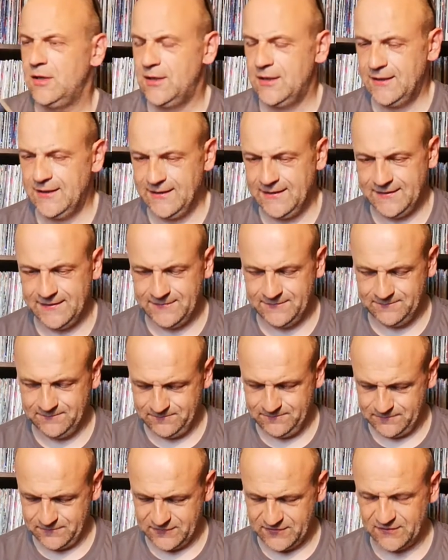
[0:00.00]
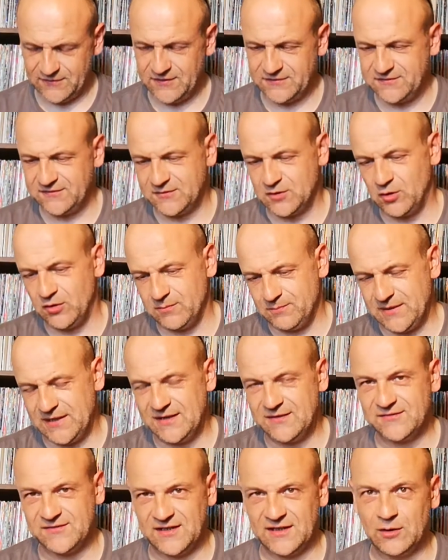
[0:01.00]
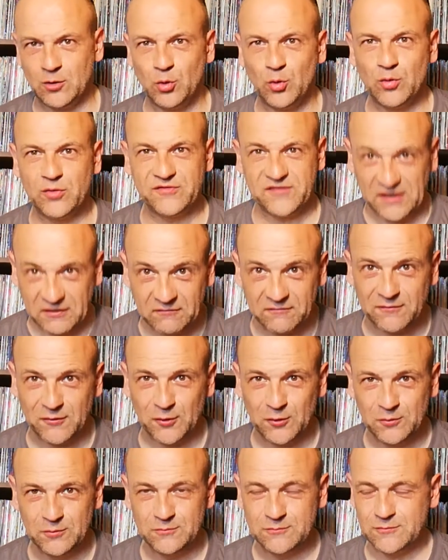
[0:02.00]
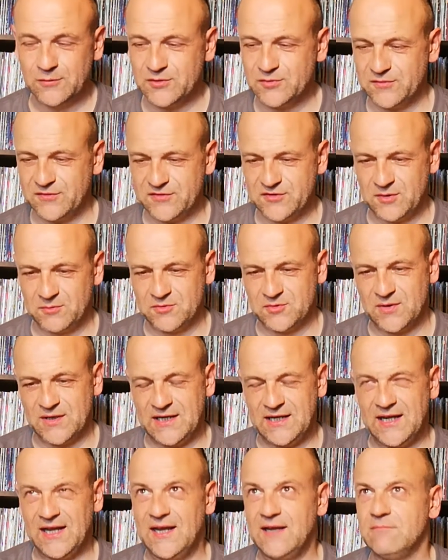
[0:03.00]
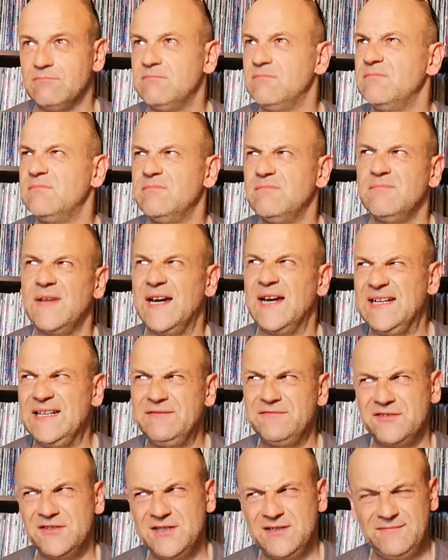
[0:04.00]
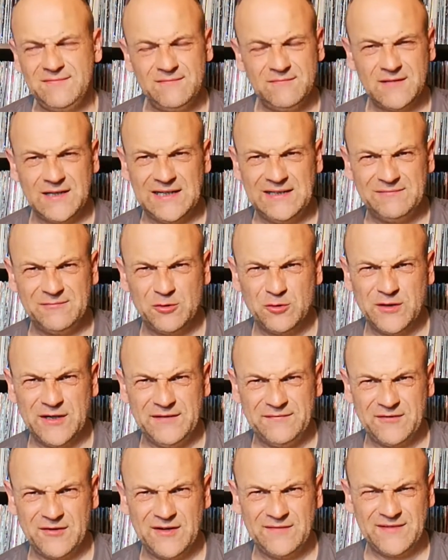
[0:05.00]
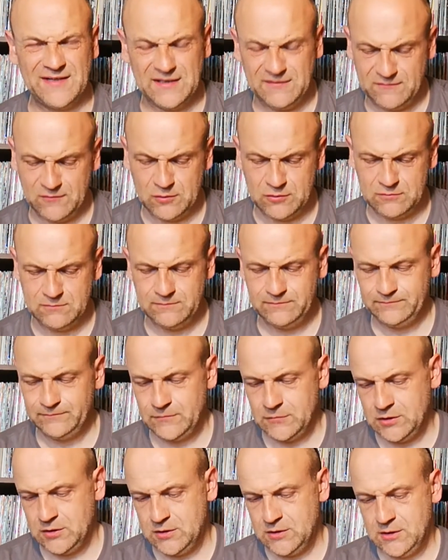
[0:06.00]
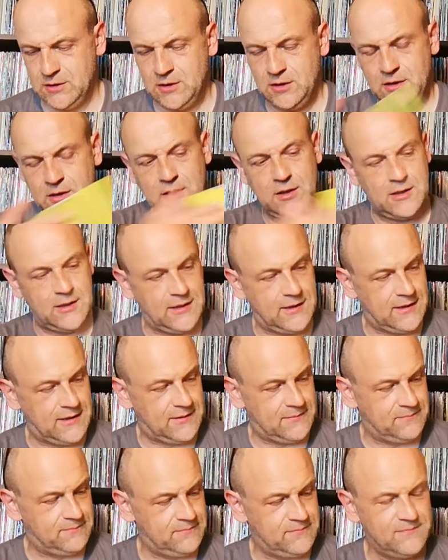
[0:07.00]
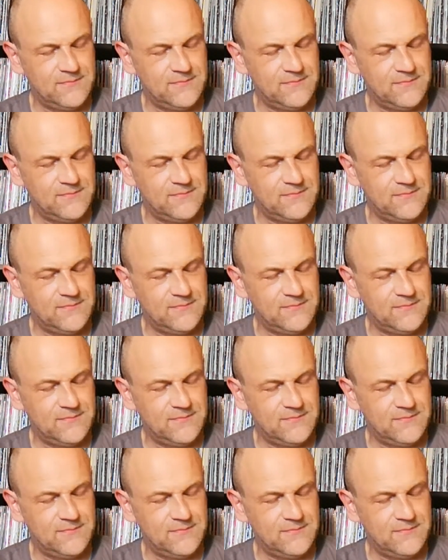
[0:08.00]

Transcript: So this has got the big single, Sinful, which was a top 20 hit. 85? 84, 85, 84? The